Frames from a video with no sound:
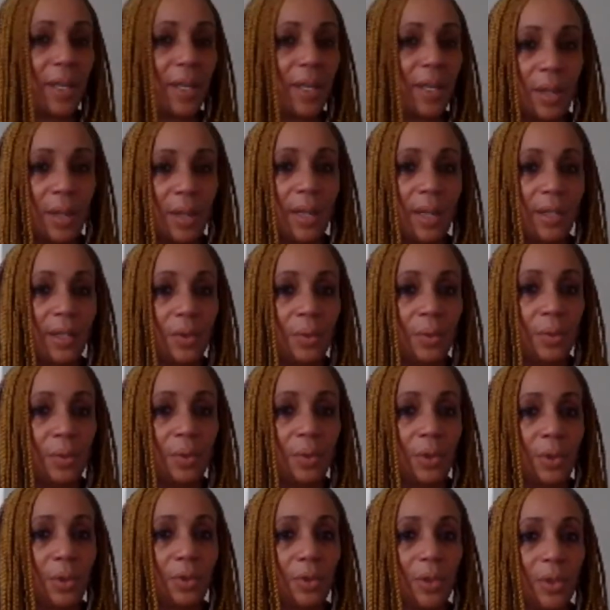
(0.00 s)
and
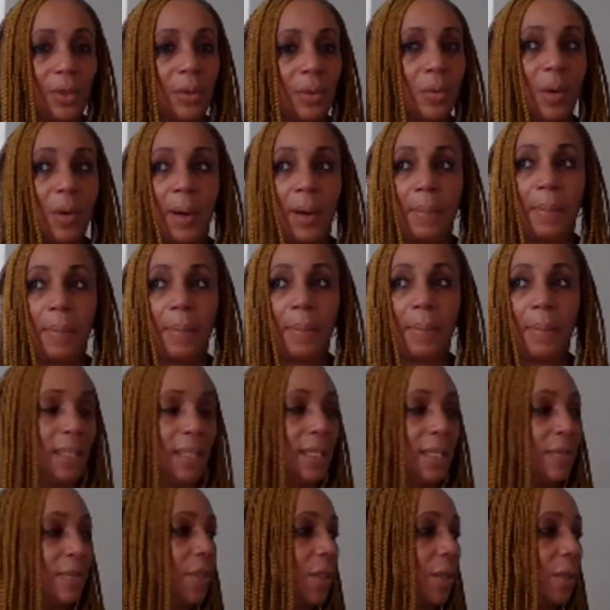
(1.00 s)
2 children who are about to
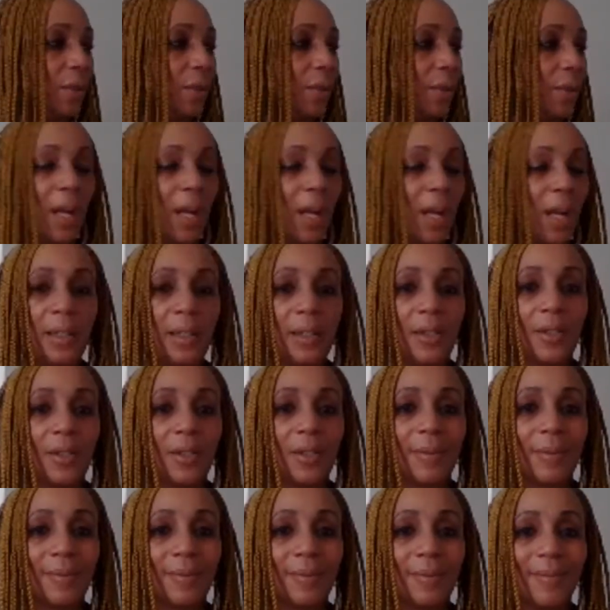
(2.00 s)
leave to go to
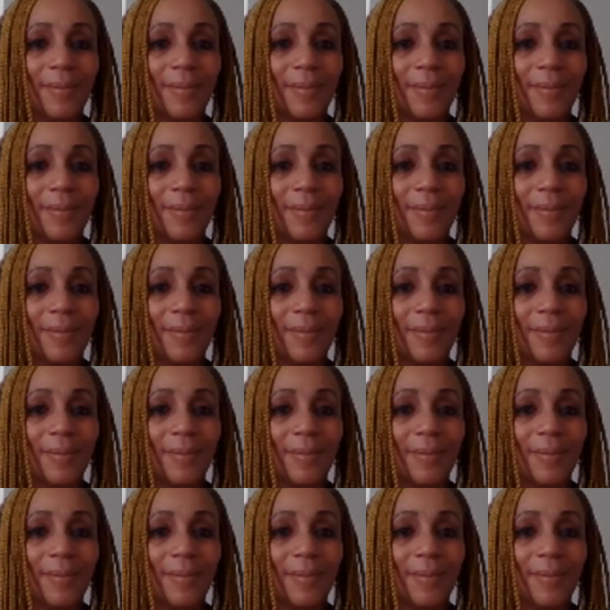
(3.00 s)
college.